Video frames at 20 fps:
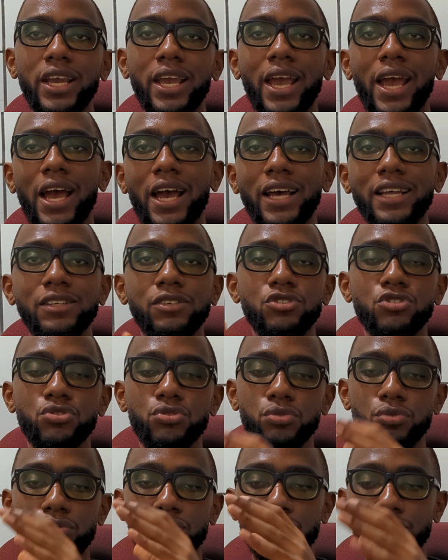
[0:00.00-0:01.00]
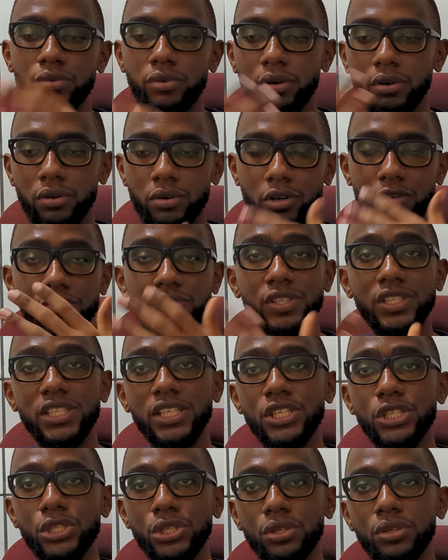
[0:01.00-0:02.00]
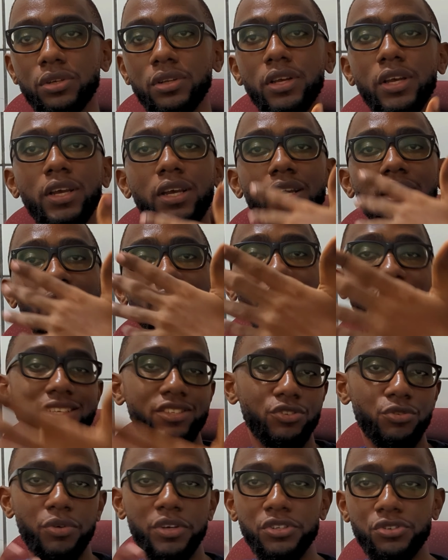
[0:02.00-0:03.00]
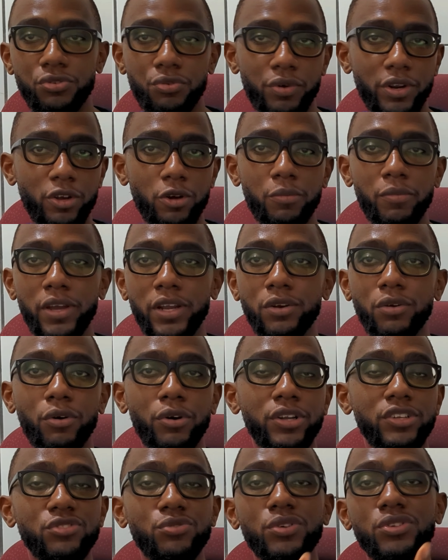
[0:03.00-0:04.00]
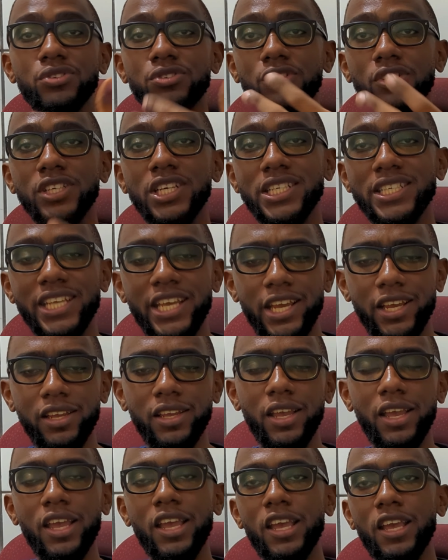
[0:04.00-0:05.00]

and through the conversation he's going to recommend, or he's going to suggest, hey,